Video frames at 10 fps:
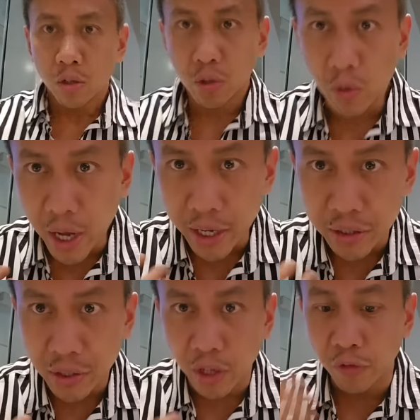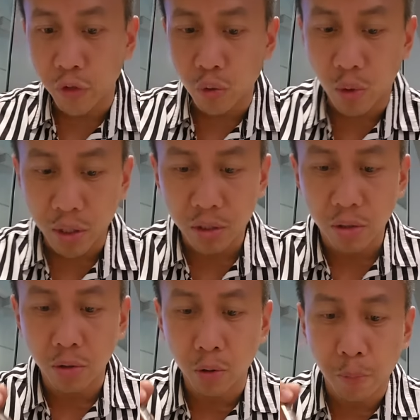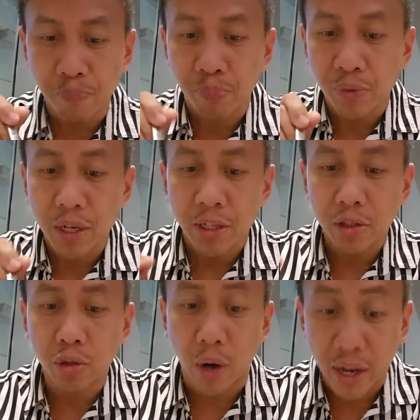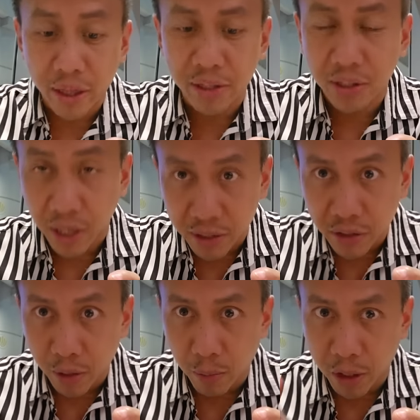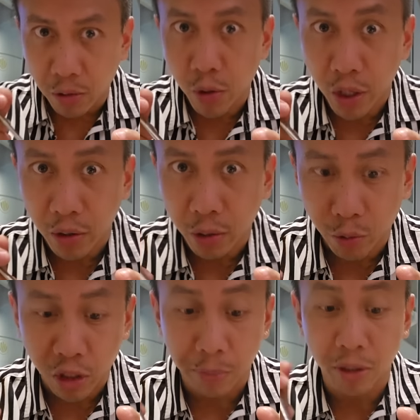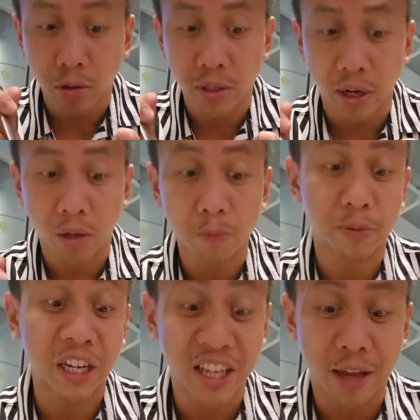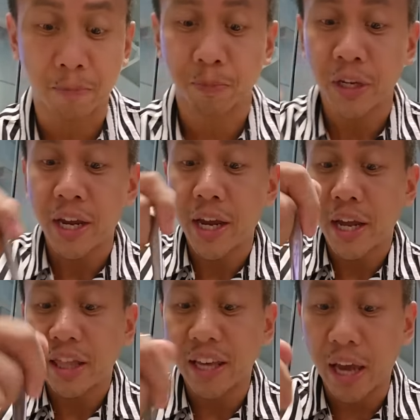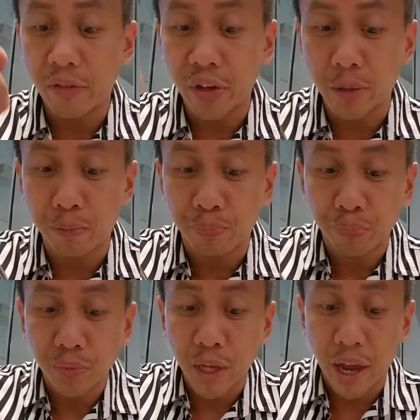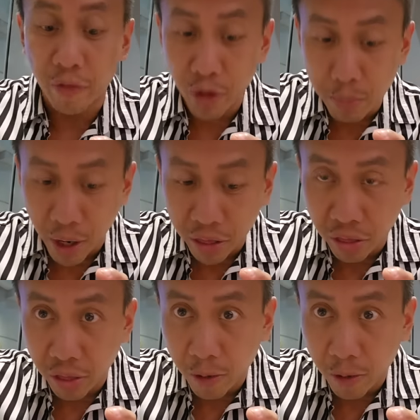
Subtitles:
So guys, if you want to try this tasting menu here at Richmond Hotel, again, they have it every month.